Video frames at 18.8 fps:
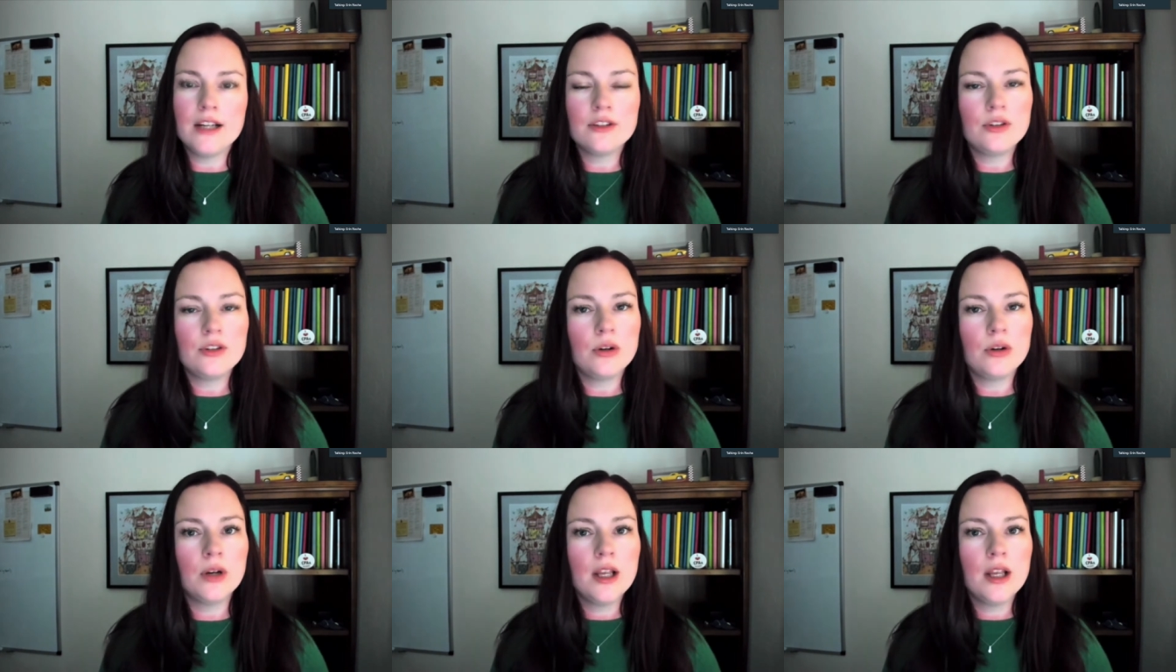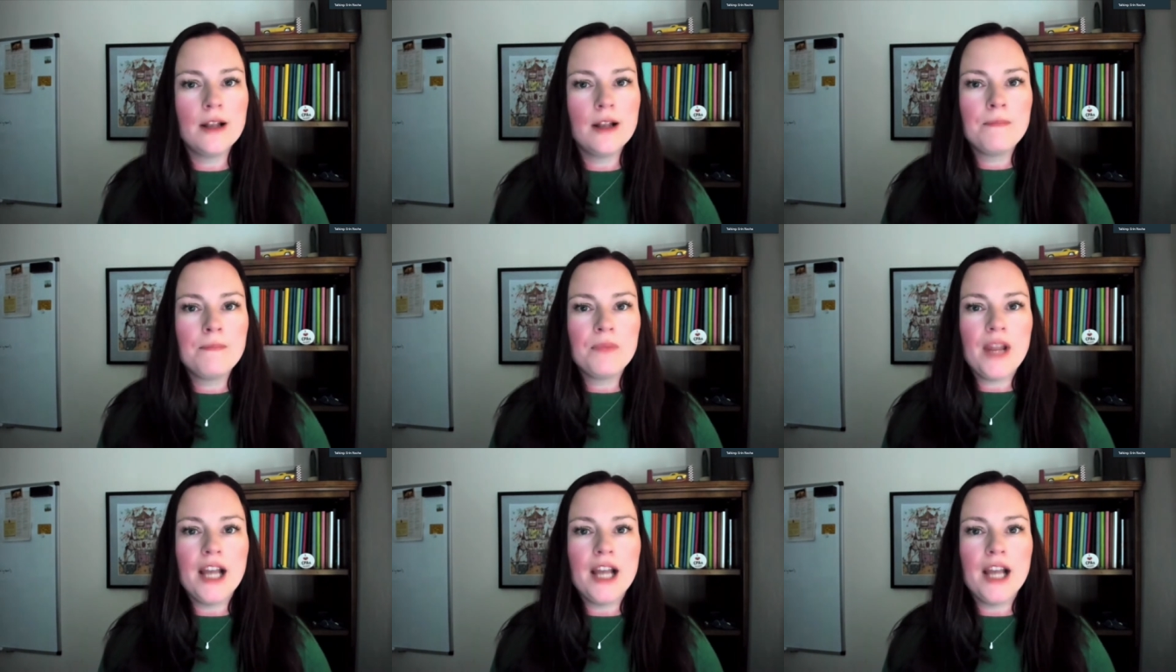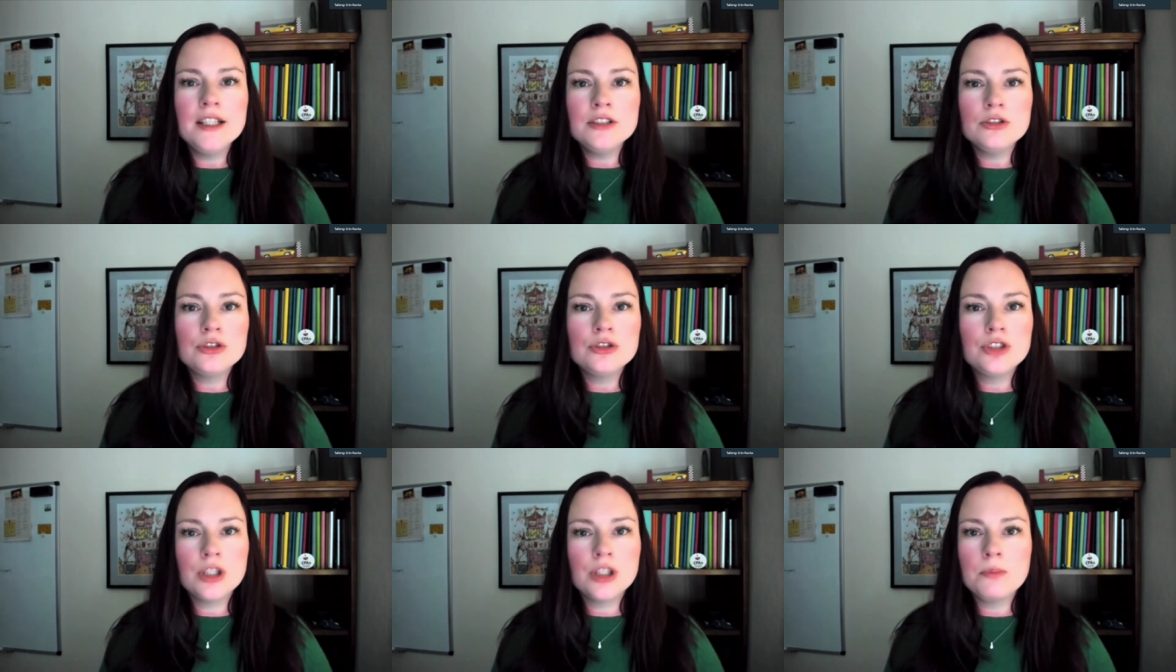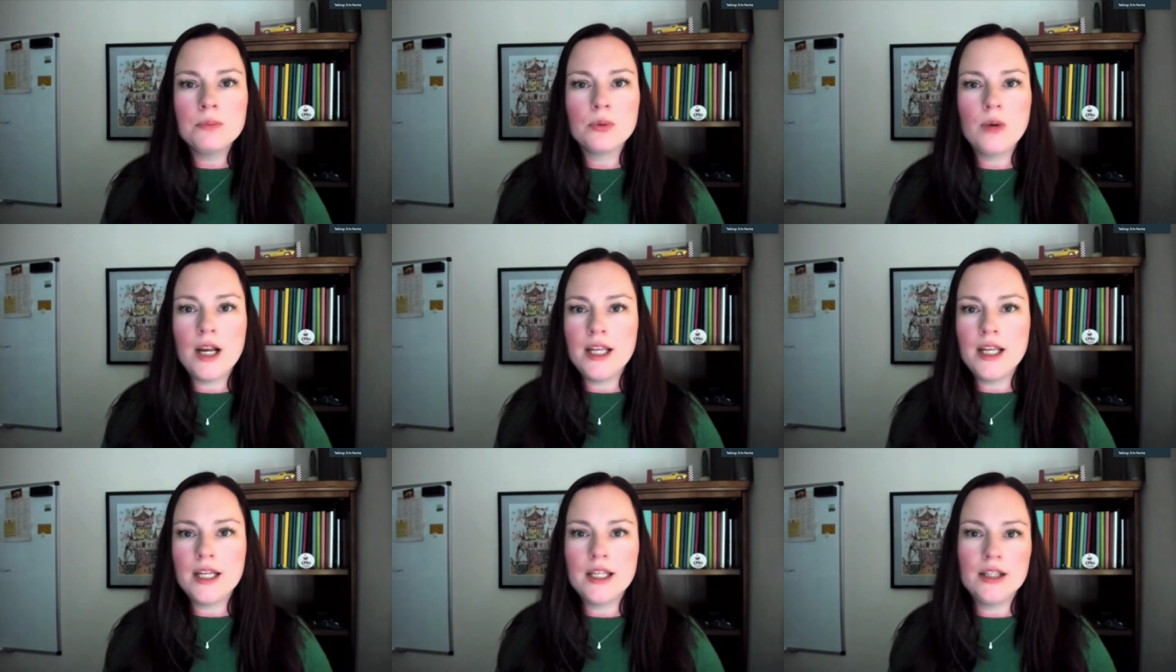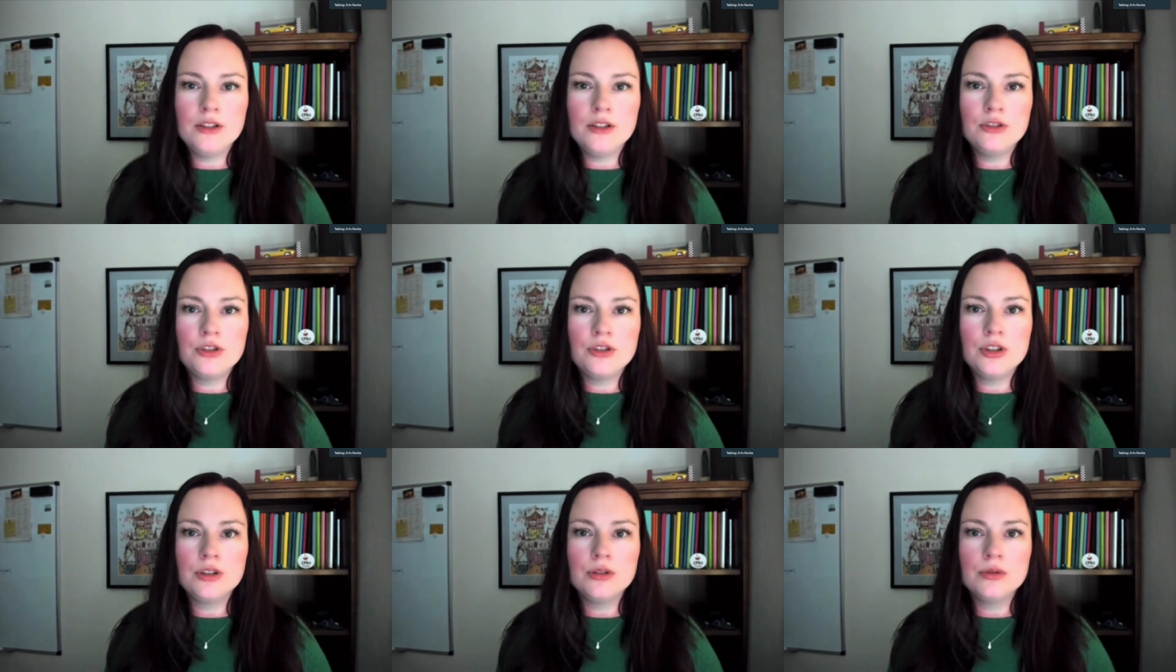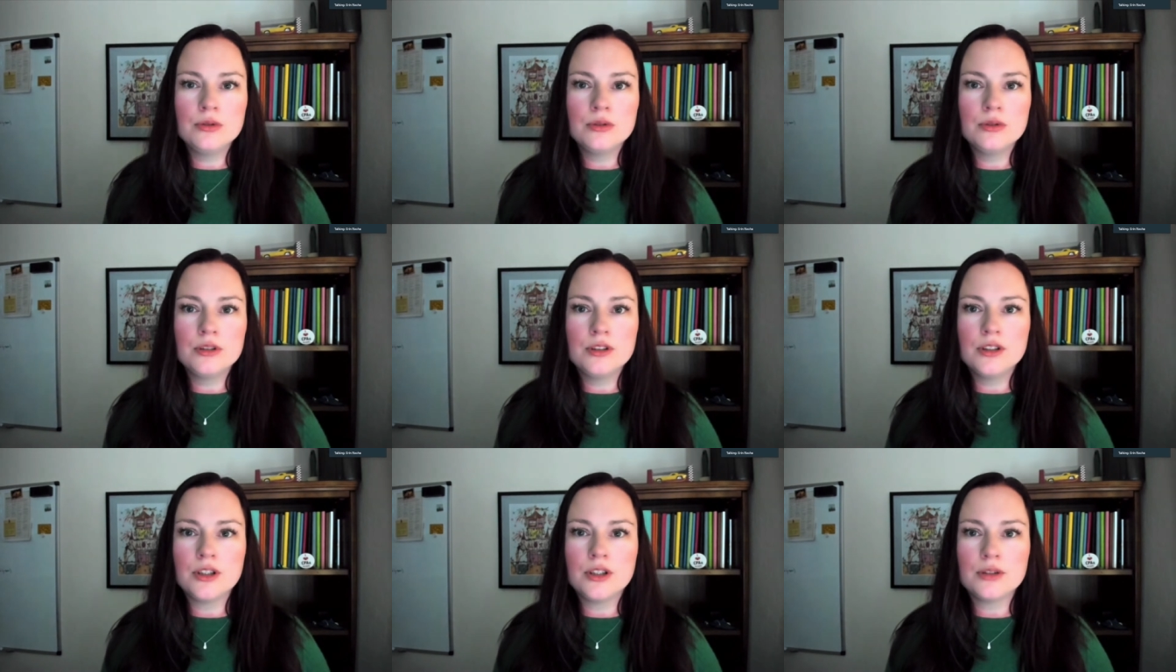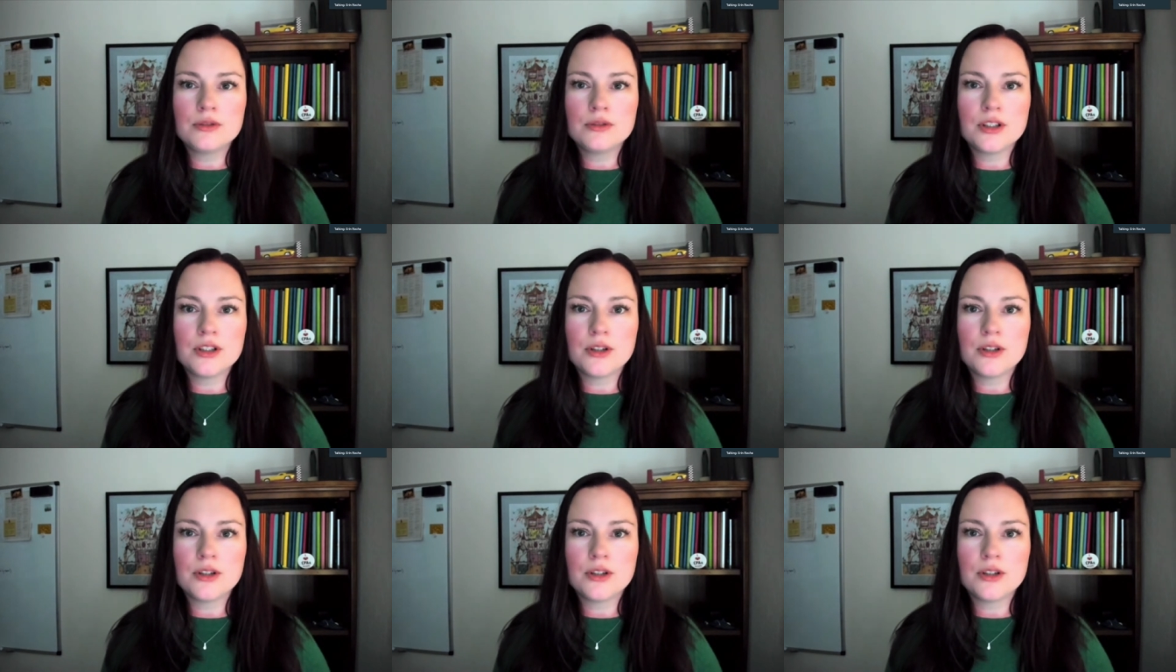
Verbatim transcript: So I didn't jump right into, you know,